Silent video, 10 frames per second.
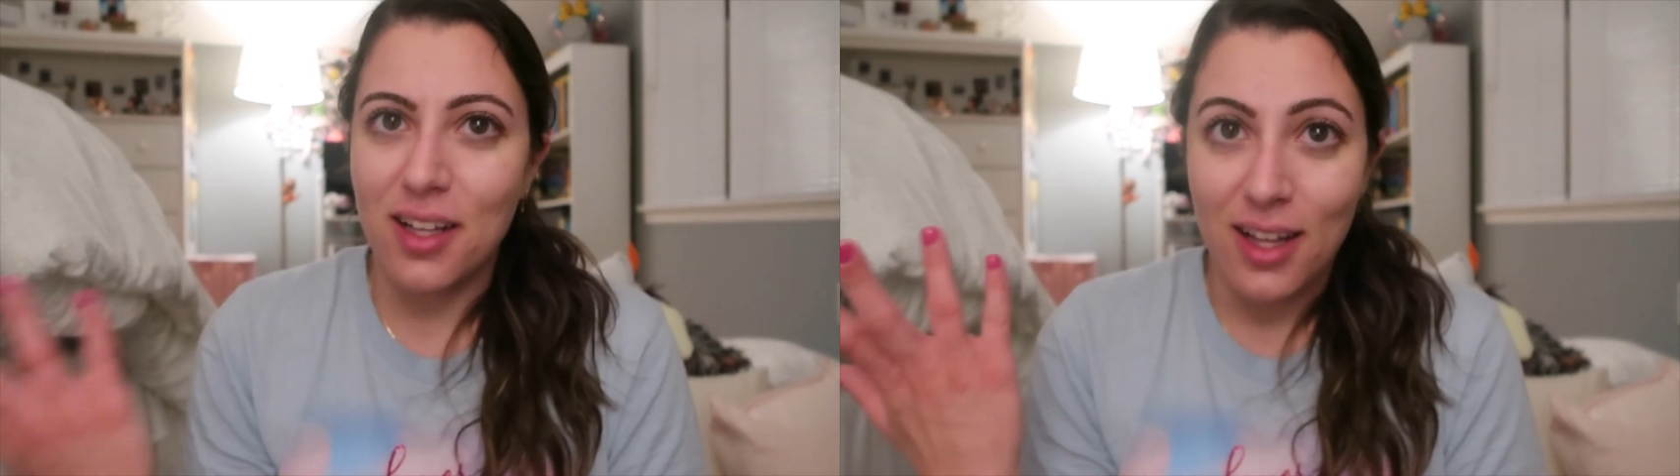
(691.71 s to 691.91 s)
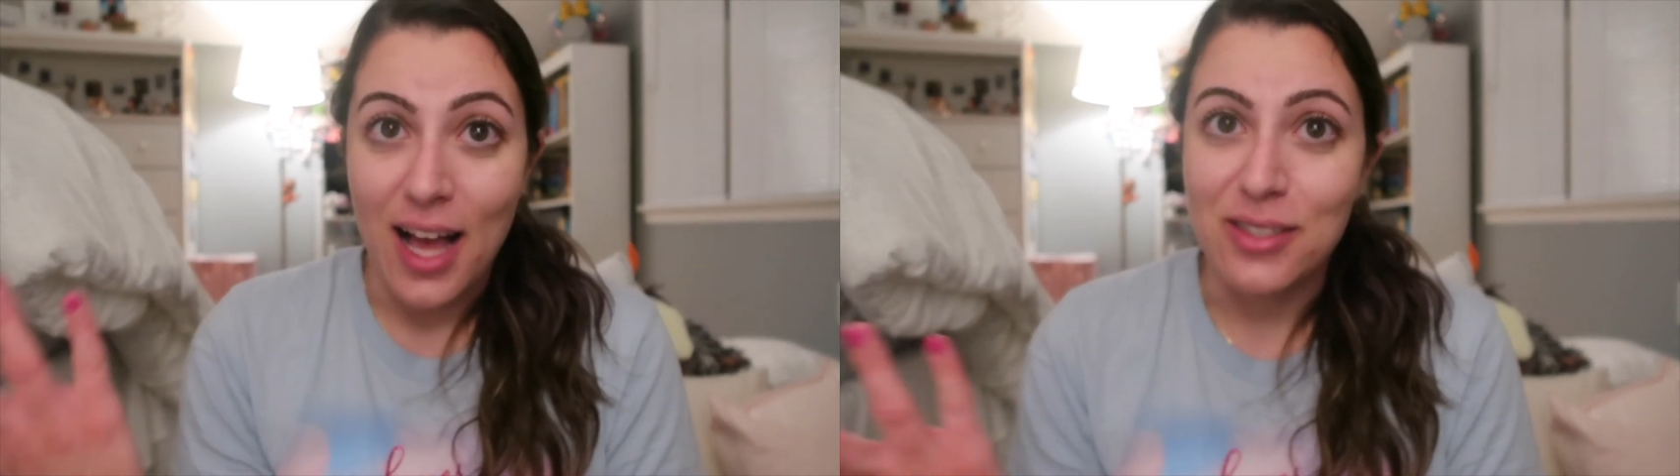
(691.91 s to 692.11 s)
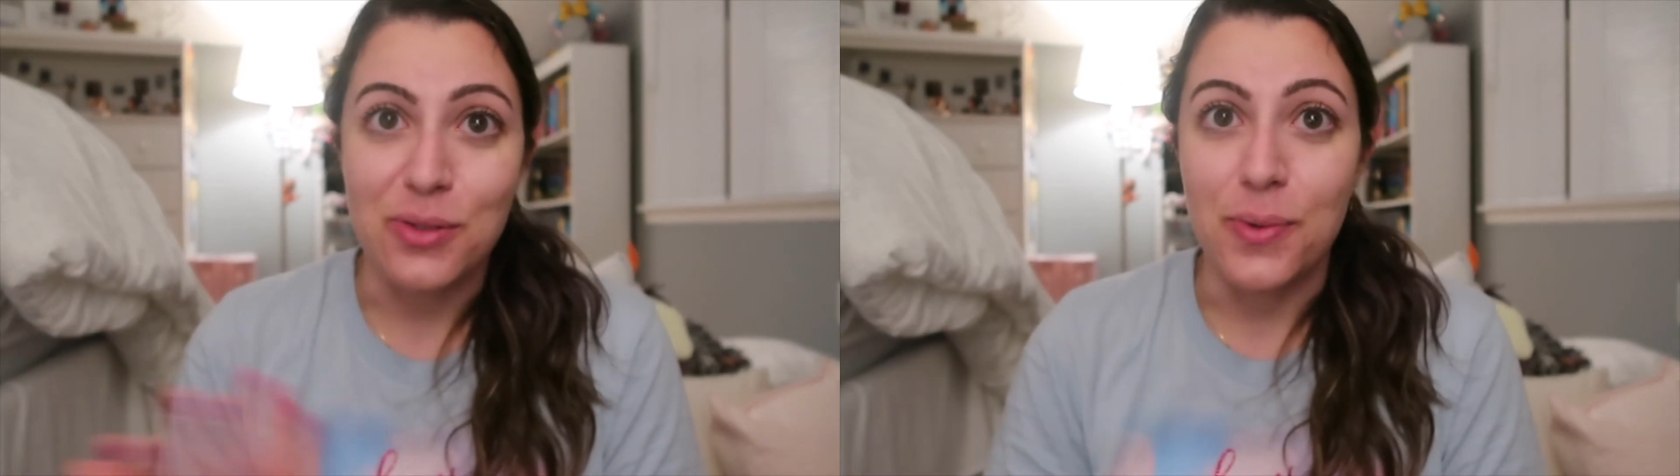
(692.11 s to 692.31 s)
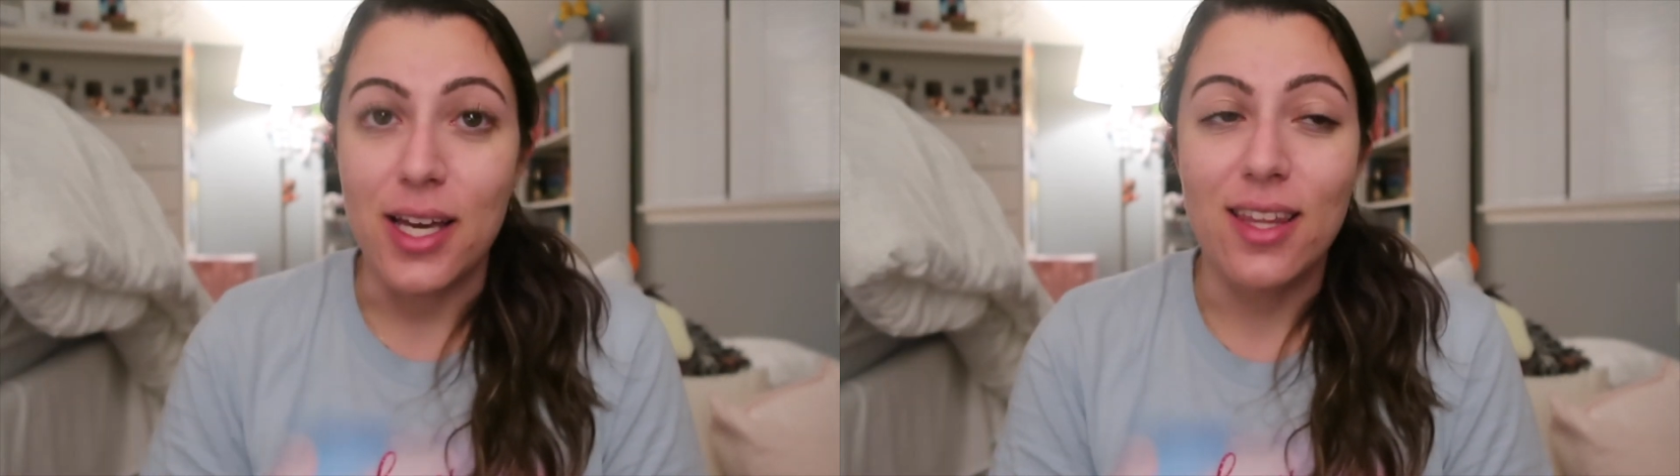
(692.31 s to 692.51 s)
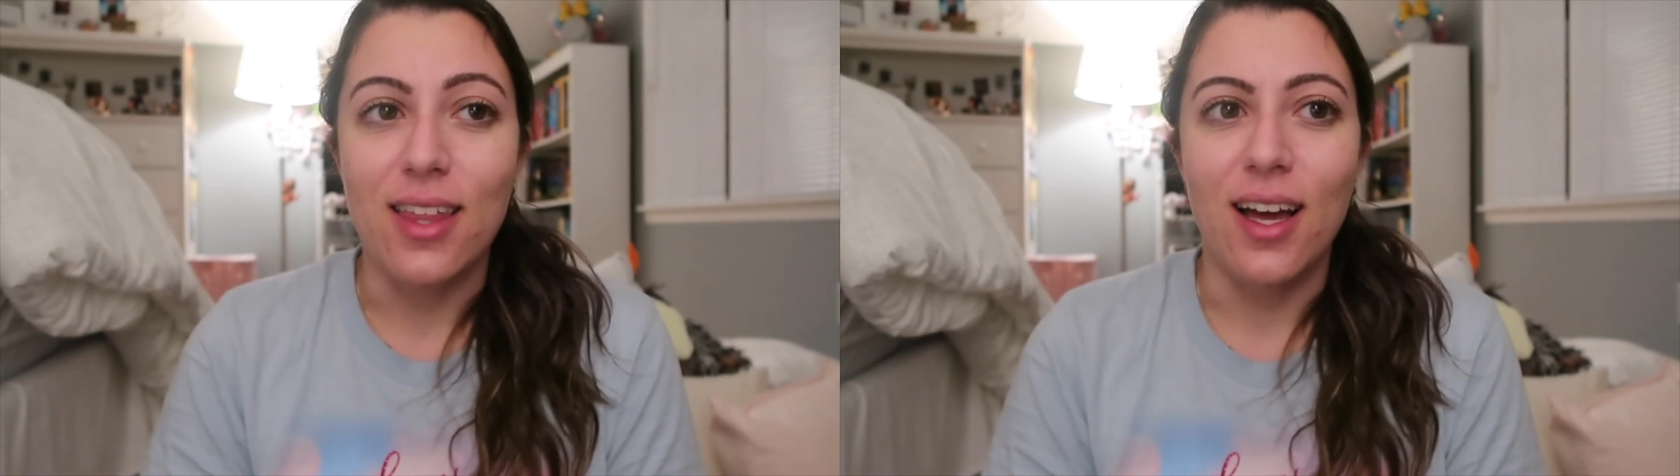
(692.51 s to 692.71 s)
last
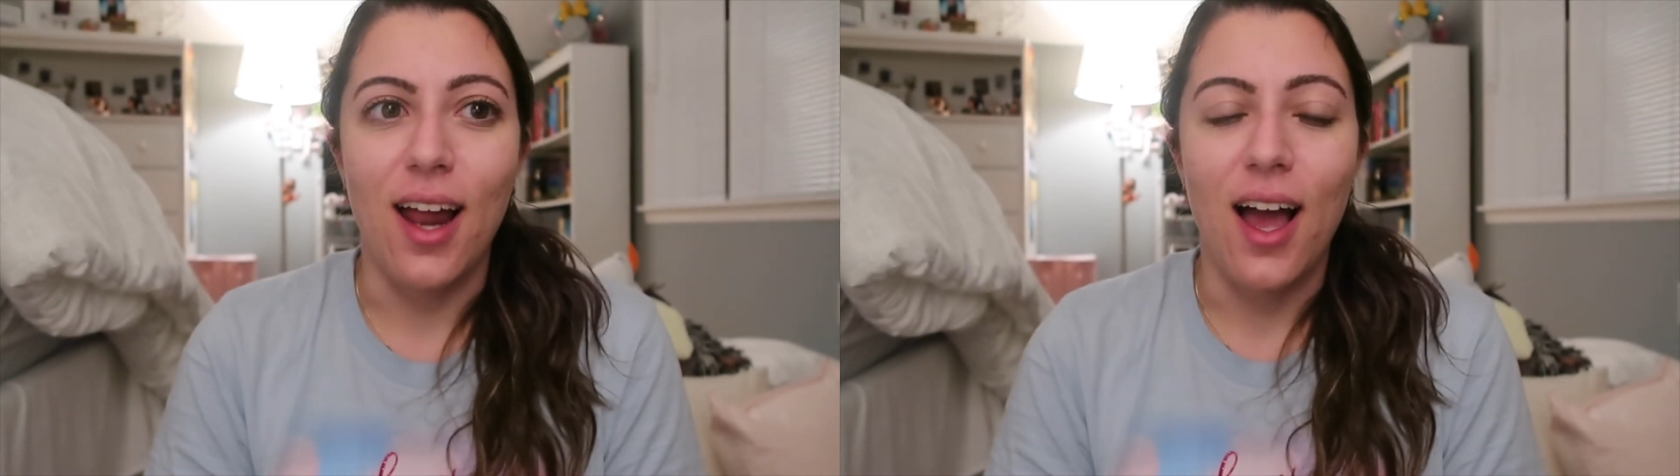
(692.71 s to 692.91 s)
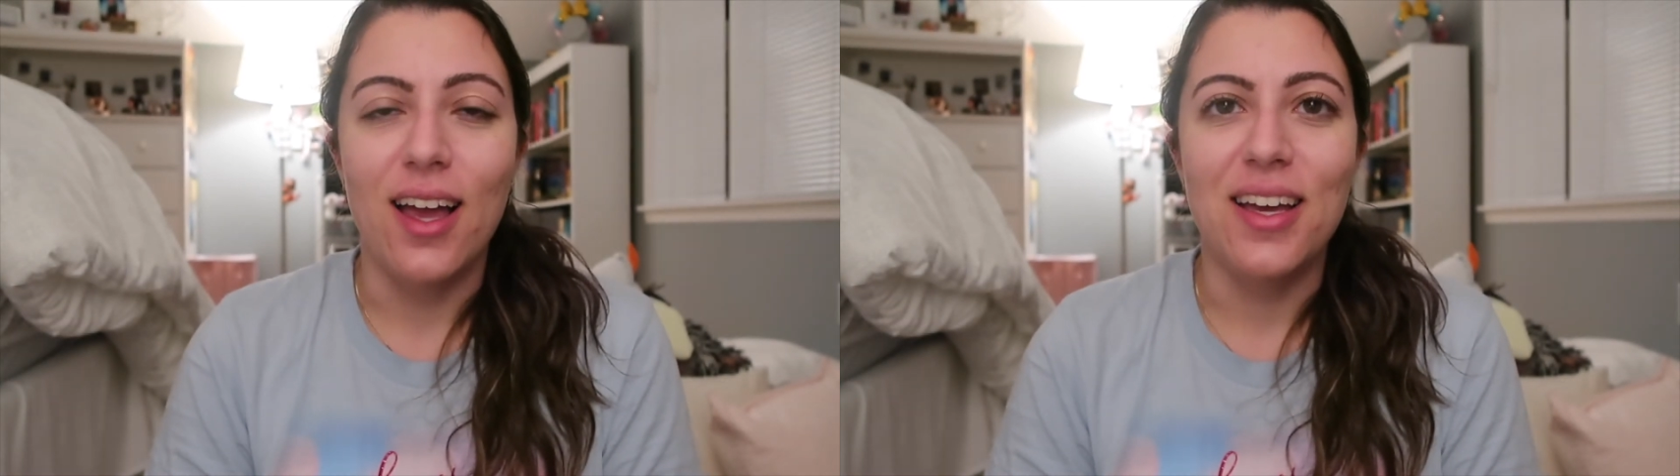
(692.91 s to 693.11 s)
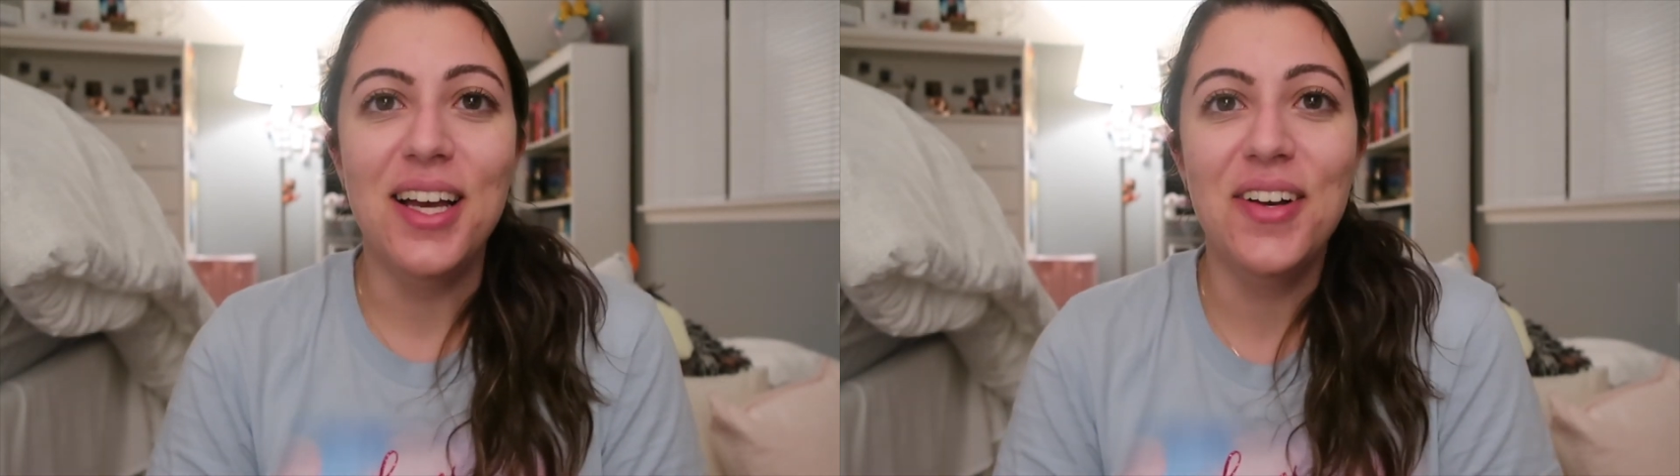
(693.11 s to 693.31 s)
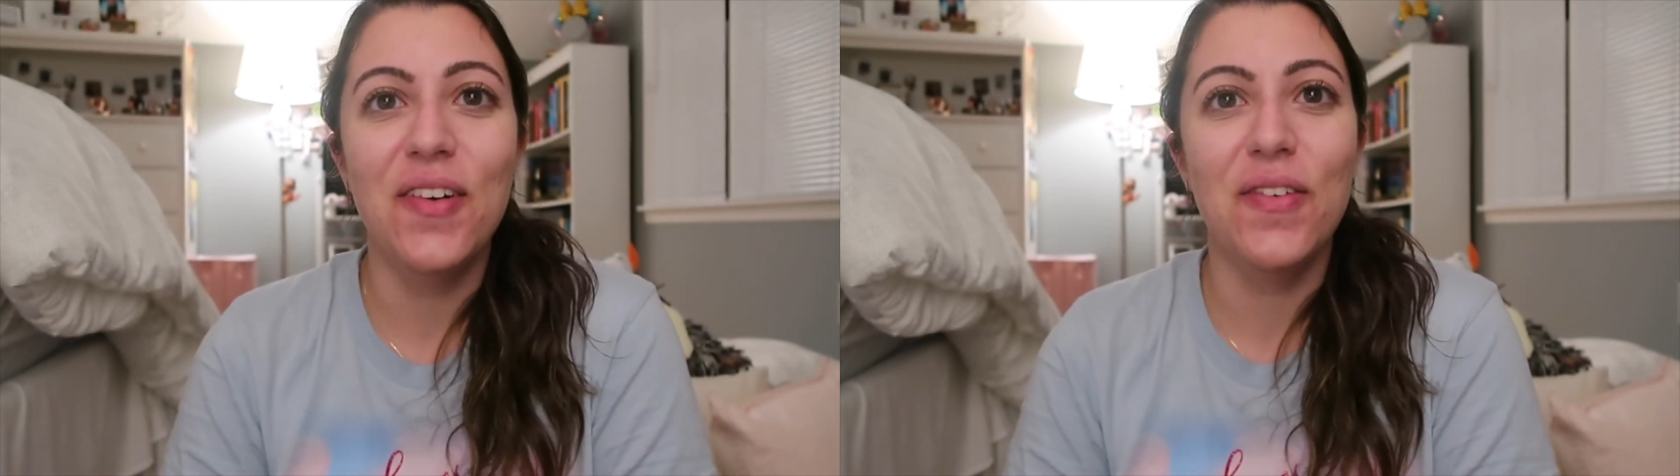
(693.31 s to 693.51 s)
week that I